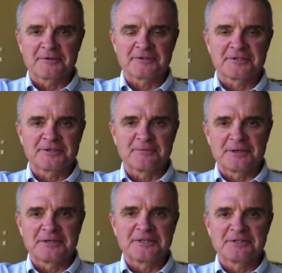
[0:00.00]
there's, you know,
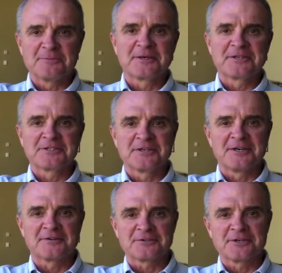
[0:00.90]
billions and billions of
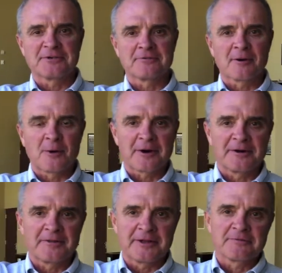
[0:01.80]
dollars a year
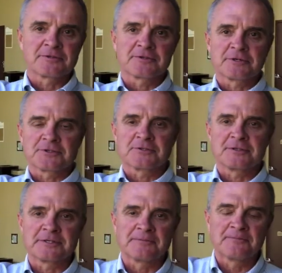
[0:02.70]
required in the
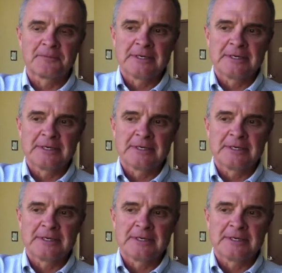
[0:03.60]
infrastructure to